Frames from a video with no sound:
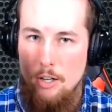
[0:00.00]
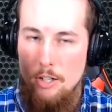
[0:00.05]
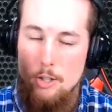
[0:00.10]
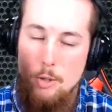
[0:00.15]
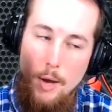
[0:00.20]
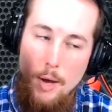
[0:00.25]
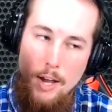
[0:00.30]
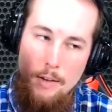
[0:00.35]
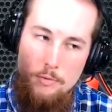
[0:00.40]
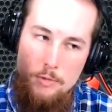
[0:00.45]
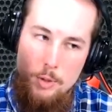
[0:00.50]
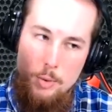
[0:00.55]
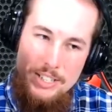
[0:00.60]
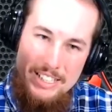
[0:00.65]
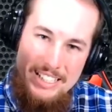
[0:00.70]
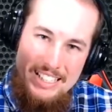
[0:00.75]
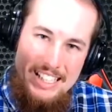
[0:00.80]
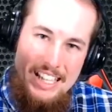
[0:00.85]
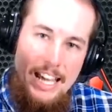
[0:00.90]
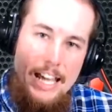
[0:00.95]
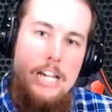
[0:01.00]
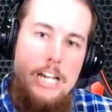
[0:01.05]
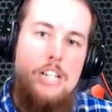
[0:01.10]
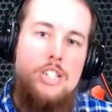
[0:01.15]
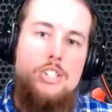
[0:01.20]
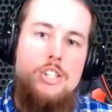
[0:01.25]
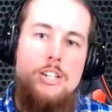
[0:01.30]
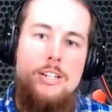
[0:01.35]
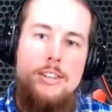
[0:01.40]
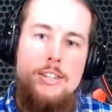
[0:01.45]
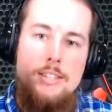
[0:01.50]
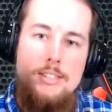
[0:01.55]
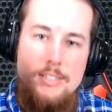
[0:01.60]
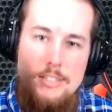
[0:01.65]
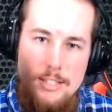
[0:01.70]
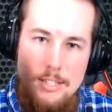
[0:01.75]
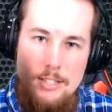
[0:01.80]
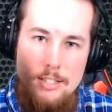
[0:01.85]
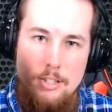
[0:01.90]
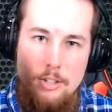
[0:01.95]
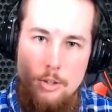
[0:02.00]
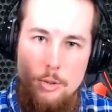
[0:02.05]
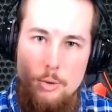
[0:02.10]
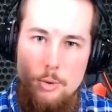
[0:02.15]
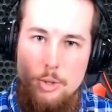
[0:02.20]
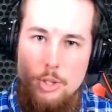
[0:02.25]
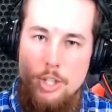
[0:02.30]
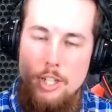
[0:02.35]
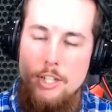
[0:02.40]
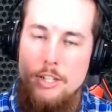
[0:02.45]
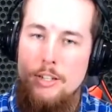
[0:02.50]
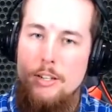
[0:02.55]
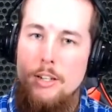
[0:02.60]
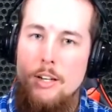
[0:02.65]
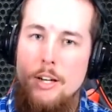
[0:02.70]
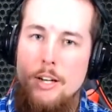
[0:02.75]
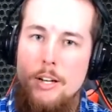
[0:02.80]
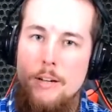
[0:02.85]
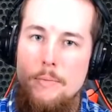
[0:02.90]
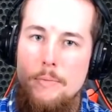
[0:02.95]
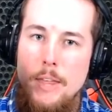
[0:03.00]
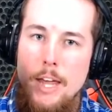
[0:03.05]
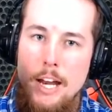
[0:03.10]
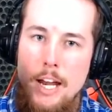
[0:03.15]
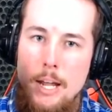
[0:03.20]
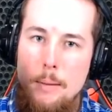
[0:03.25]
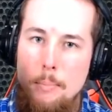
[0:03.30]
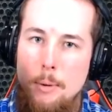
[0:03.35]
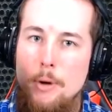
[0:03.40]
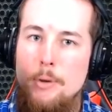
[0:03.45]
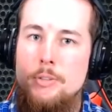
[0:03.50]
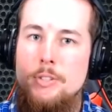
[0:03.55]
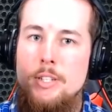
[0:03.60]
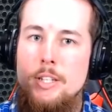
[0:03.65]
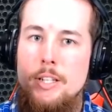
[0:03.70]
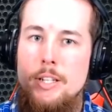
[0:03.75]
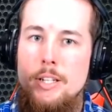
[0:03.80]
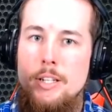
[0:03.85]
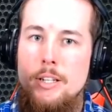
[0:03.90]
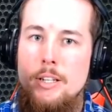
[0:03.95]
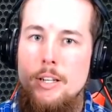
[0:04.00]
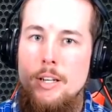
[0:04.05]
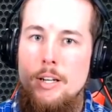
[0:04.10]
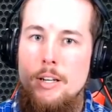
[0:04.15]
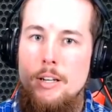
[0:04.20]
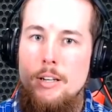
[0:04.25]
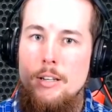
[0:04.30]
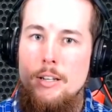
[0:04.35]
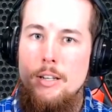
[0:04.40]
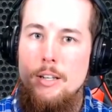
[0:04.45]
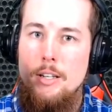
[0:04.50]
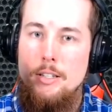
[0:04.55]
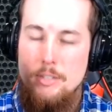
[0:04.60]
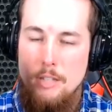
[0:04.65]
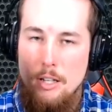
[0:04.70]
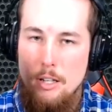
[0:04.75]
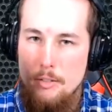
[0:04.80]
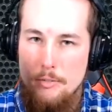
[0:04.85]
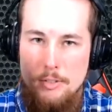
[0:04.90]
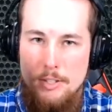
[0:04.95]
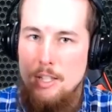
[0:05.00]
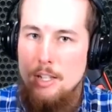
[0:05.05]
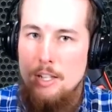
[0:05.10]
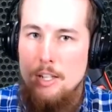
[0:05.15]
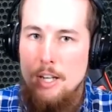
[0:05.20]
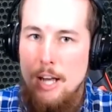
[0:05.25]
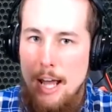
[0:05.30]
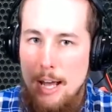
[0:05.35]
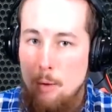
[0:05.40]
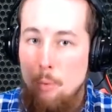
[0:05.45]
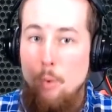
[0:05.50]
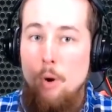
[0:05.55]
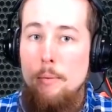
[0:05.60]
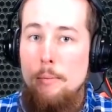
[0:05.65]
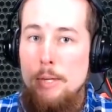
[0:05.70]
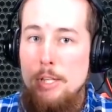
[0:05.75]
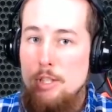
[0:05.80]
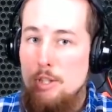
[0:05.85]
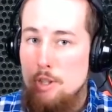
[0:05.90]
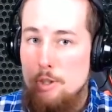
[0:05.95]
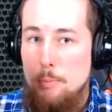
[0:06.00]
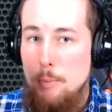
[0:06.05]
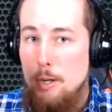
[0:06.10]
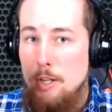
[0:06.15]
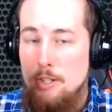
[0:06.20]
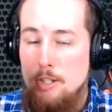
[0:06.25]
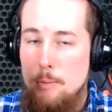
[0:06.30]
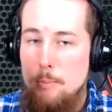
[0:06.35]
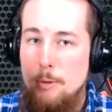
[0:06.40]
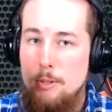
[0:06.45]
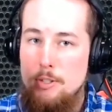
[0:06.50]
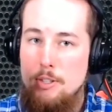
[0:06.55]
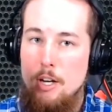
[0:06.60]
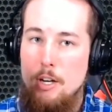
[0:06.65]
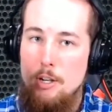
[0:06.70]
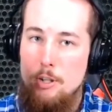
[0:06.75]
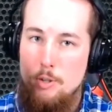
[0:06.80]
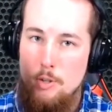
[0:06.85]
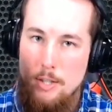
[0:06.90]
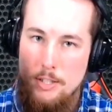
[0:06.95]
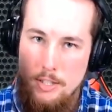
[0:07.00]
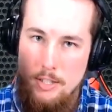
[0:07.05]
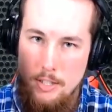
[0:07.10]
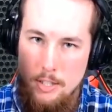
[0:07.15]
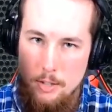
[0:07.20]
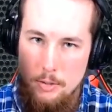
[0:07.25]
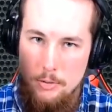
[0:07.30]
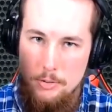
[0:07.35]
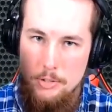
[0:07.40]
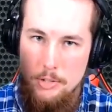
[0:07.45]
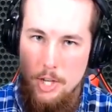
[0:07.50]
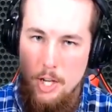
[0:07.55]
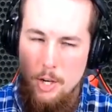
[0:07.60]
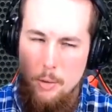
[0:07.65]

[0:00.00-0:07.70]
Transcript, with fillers: You have to engage in this disillusion that a person is all of a sudden a woman just because he puts on a dress and heels,